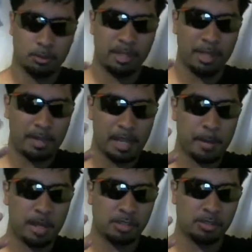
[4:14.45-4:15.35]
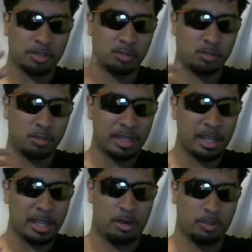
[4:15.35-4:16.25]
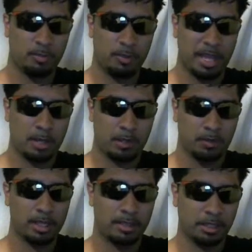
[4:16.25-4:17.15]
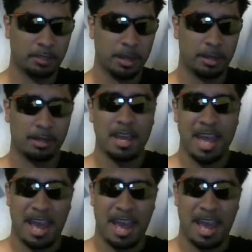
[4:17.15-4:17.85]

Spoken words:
3 level 8 monsters is really hard to bring out if you really think about it.